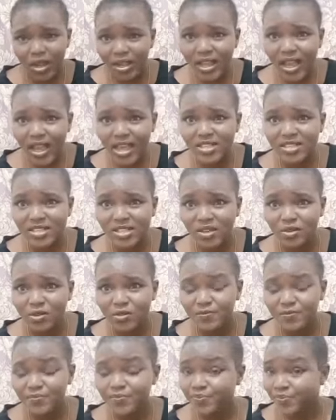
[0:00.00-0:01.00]
guys do?
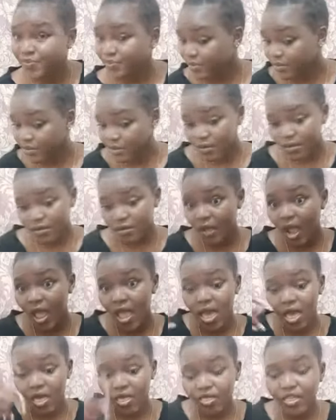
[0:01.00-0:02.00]

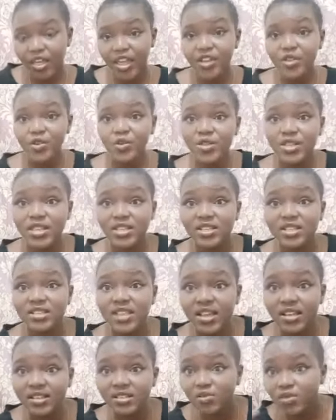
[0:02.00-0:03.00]
They do these
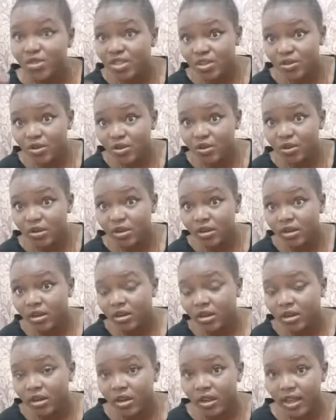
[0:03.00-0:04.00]
things with you,
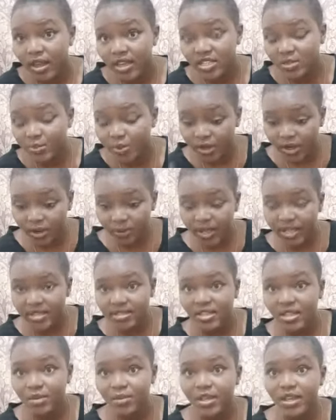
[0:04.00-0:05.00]

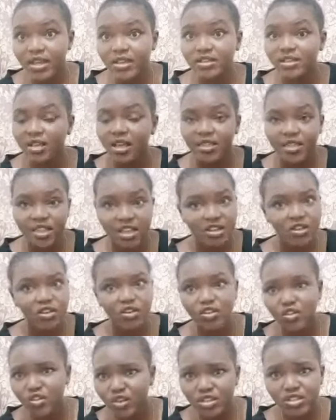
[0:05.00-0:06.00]
experimenting because they know
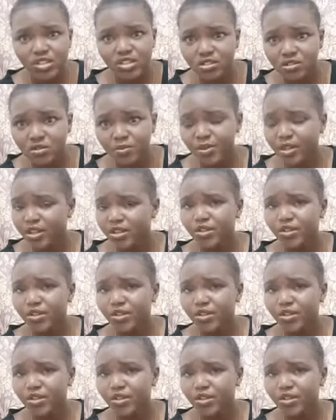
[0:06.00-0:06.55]
you're stupid.